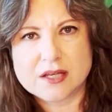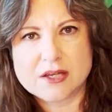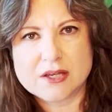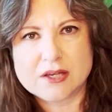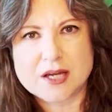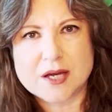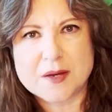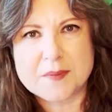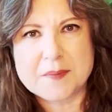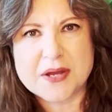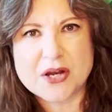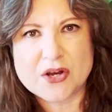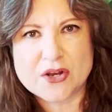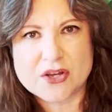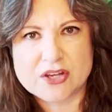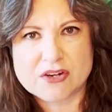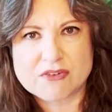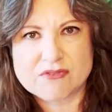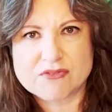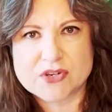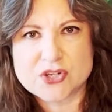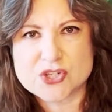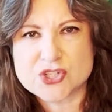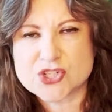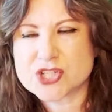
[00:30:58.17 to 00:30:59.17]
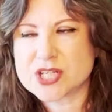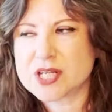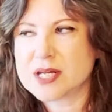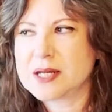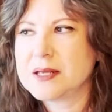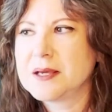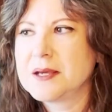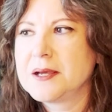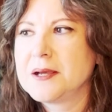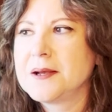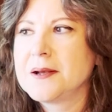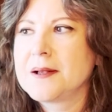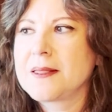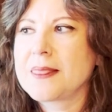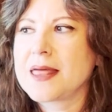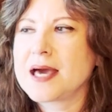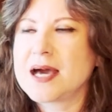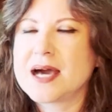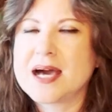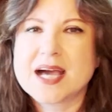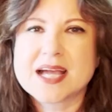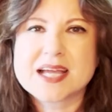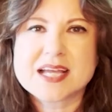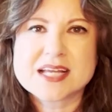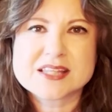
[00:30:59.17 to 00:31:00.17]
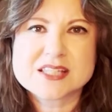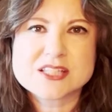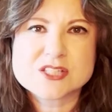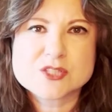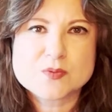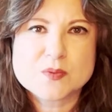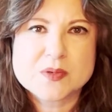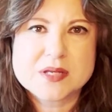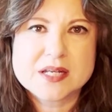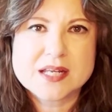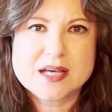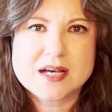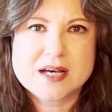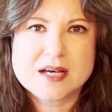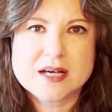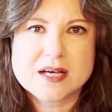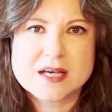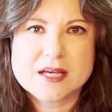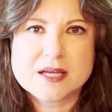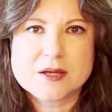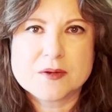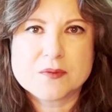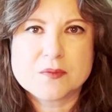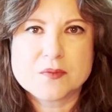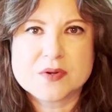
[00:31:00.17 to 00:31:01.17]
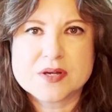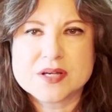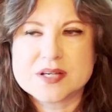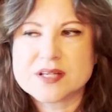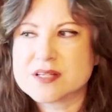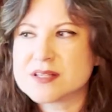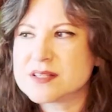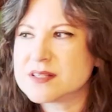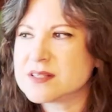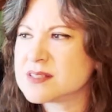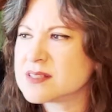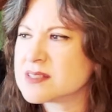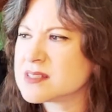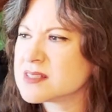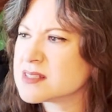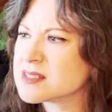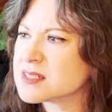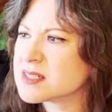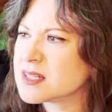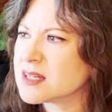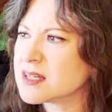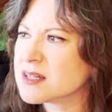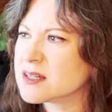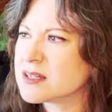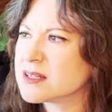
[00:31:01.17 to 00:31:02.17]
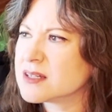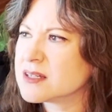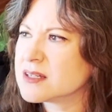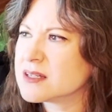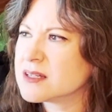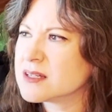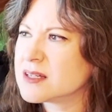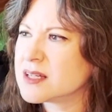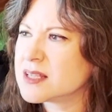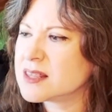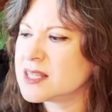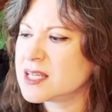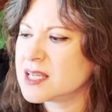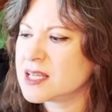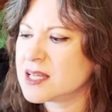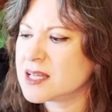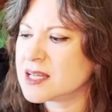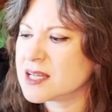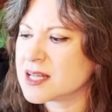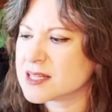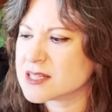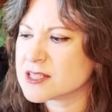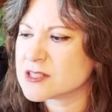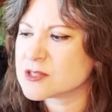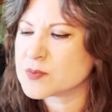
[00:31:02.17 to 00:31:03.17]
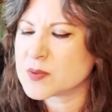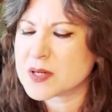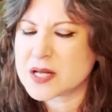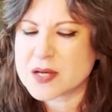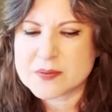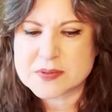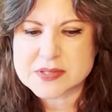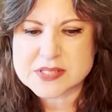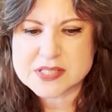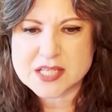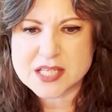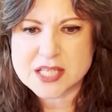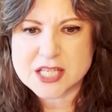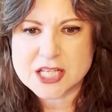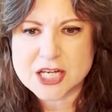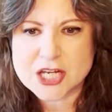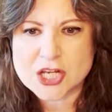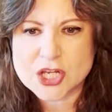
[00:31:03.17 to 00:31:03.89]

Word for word: American version. I got this when I was, I think I got this when I was in